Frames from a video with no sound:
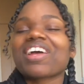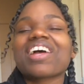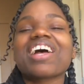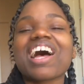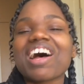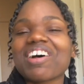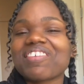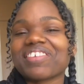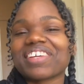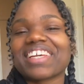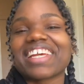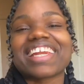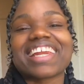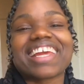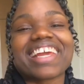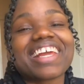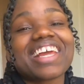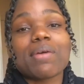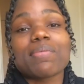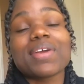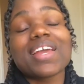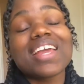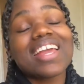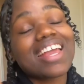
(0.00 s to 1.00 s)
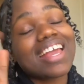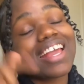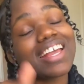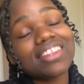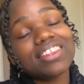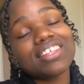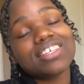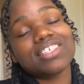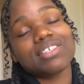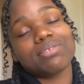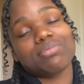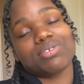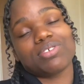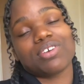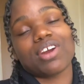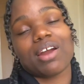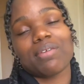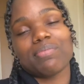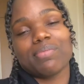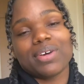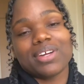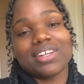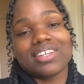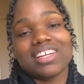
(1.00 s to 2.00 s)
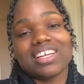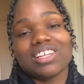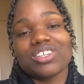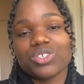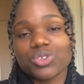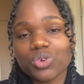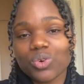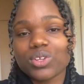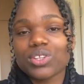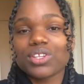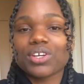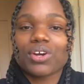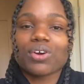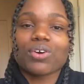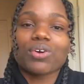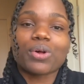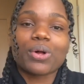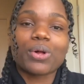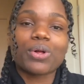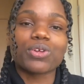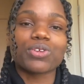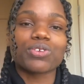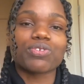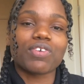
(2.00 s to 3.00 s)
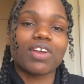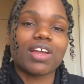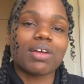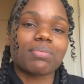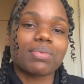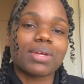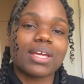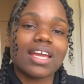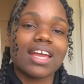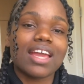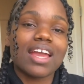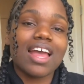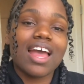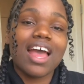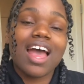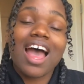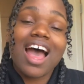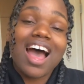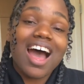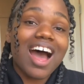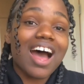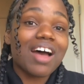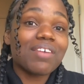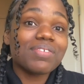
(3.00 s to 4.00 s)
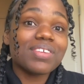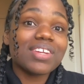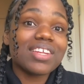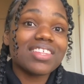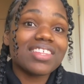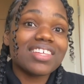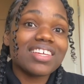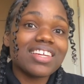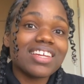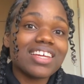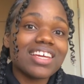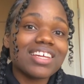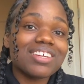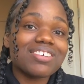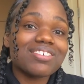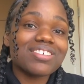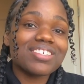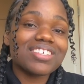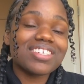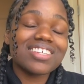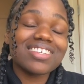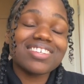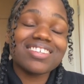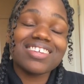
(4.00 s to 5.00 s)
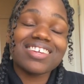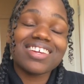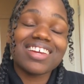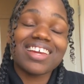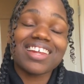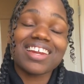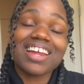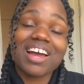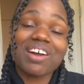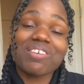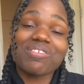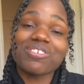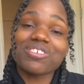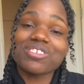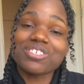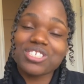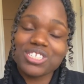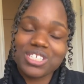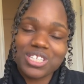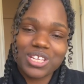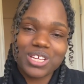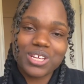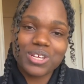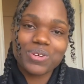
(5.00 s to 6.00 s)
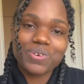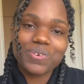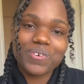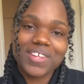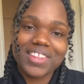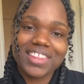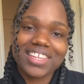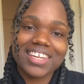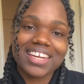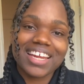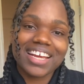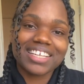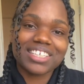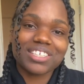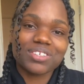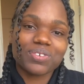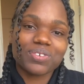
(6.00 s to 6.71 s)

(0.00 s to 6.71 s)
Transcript: I'm kidding. Hit the subscribe button and join the Curl Goals family. I've been Athena Anderson, and I will see you in the next